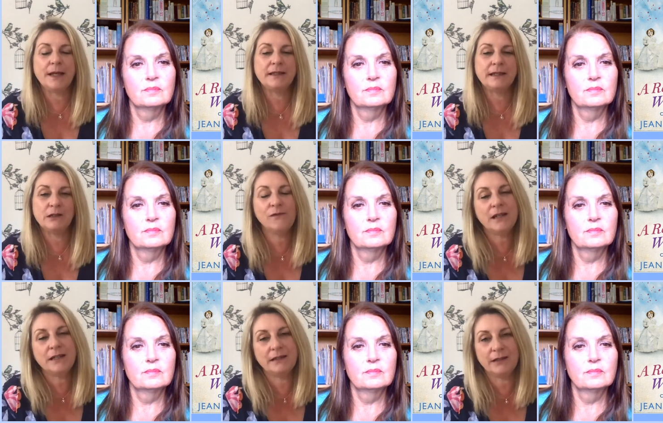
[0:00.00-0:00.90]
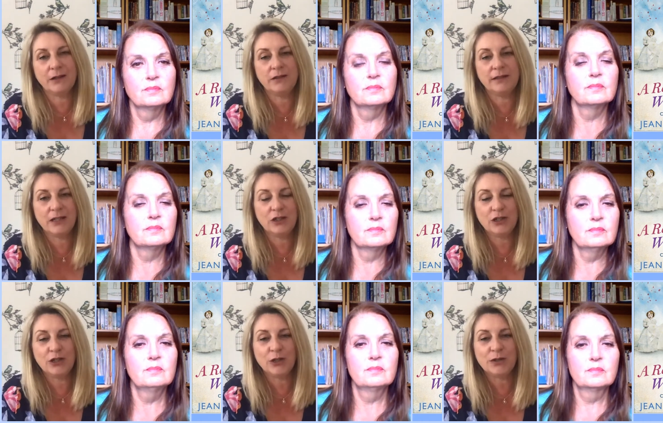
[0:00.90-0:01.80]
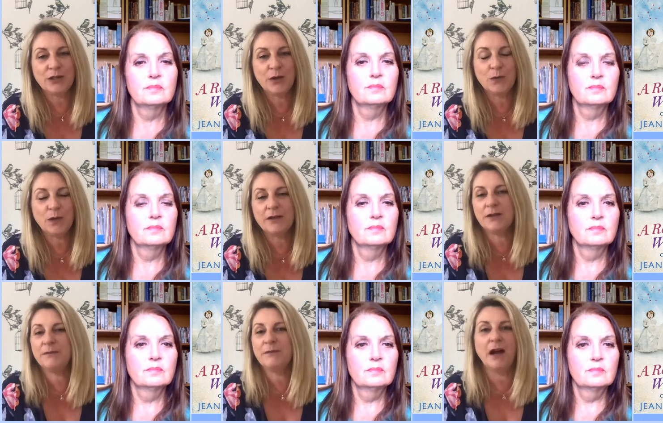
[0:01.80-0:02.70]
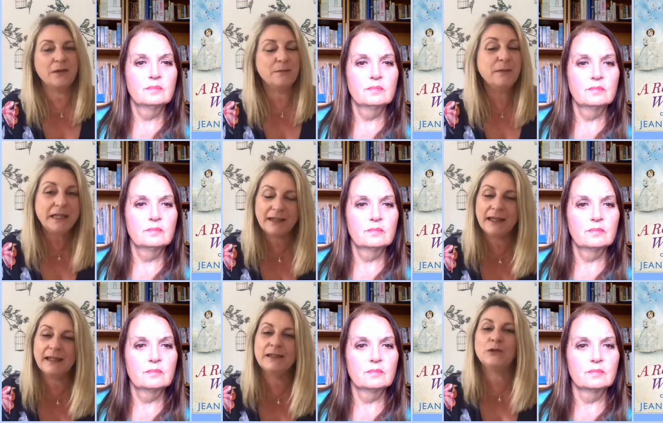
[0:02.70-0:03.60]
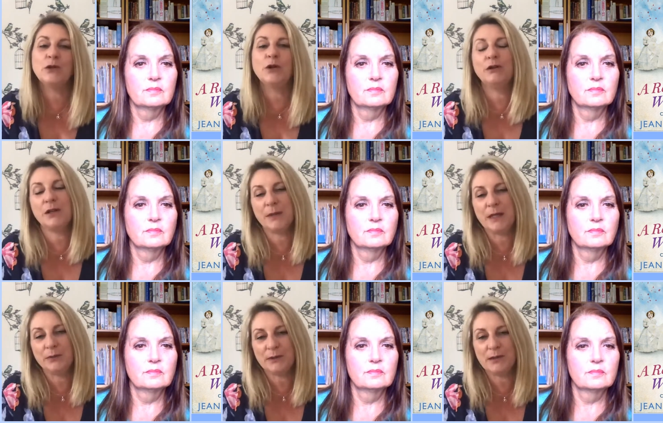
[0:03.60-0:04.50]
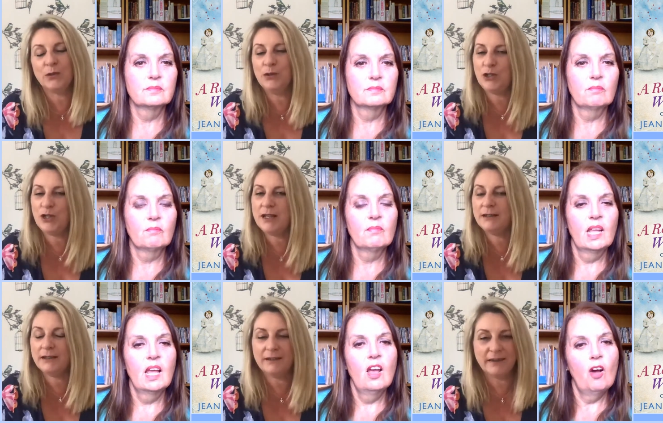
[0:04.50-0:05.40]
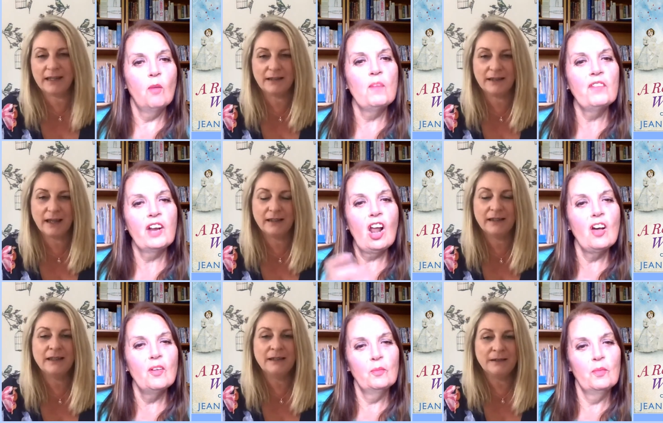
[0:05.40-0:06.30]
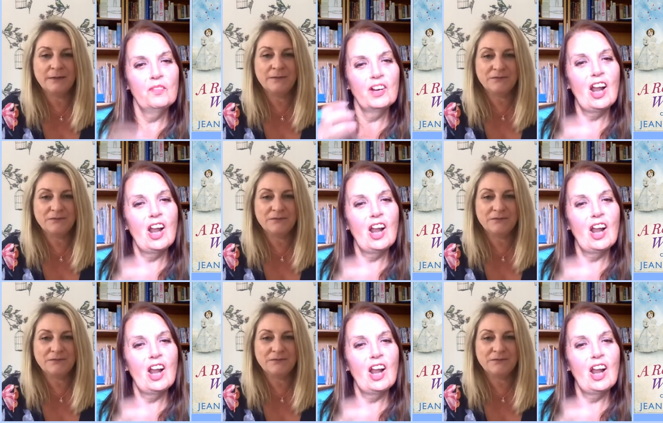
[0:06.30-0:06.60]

Speaker 1: Romantic Novelists mm-hmm. Association uh-huh. dues, don't we? Other either meetings or other people's launches, and or oh, with a glass, like with a